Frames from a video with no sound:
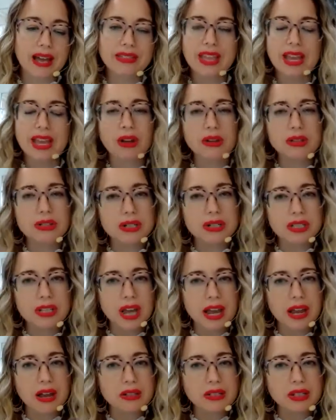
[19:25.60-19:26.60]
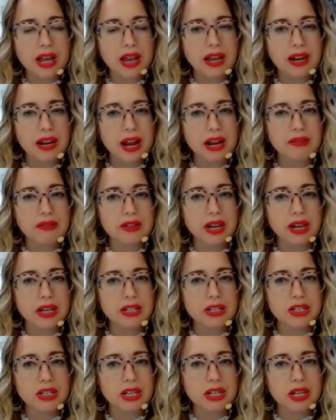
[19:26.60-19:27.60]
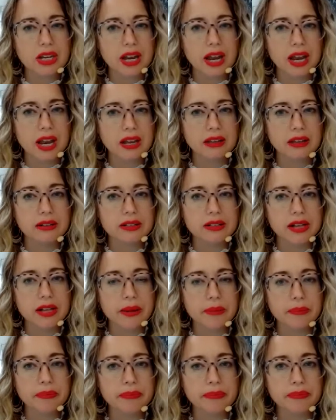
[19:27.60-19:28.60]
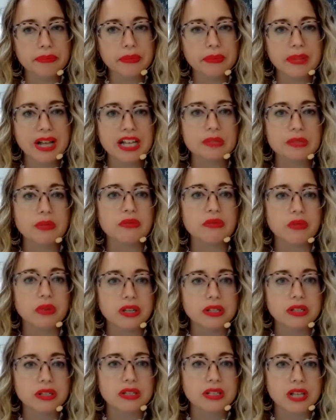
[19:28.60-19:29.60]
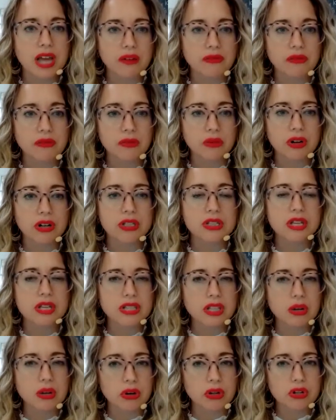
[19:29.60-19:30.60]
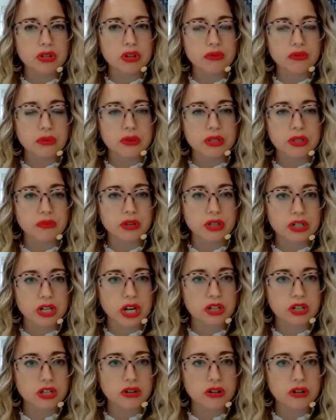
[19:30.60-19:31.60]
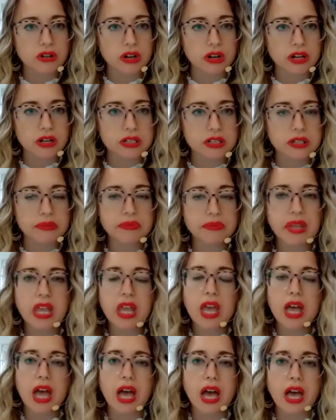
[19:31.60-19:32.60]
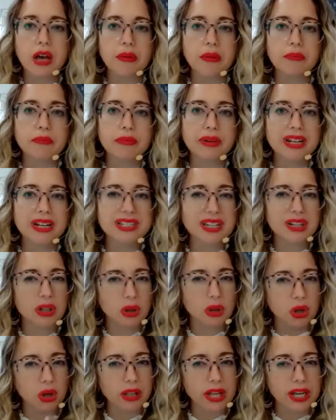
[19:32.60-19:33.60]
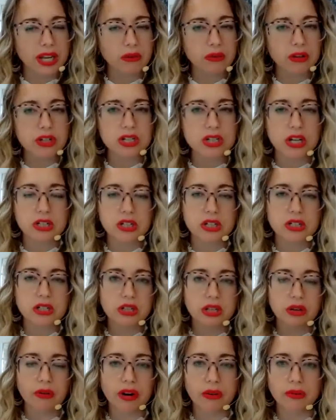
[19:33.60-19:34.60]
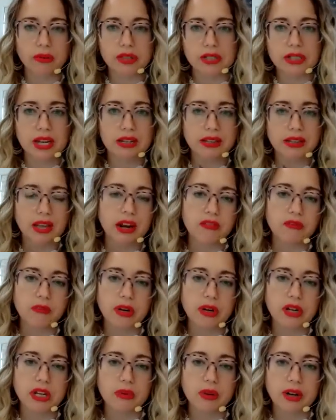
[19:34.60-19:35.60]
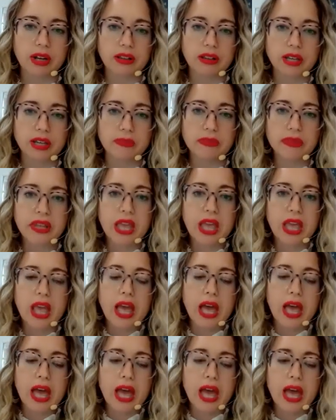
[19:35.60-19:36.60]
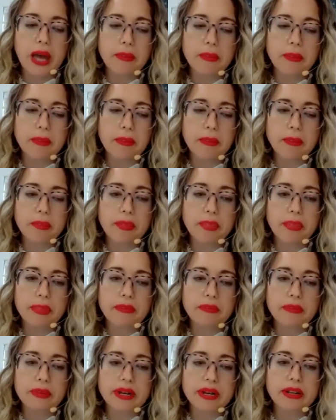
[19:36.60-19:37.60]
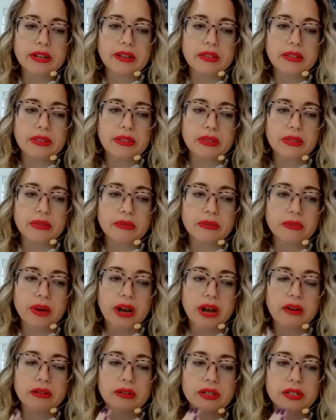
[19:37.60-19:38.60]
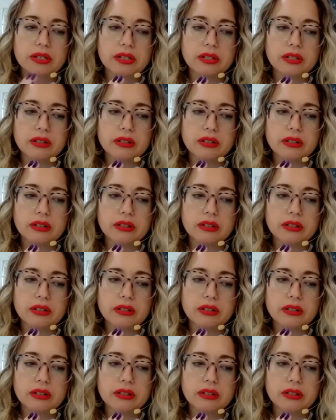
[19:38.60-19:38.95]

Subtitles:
also had IVIG and, plasmapheresis afterwards because they weren't sure if it was a rejection or not. But it didn't look like a rejection. So they were able to take that off pretty quickly. But throughout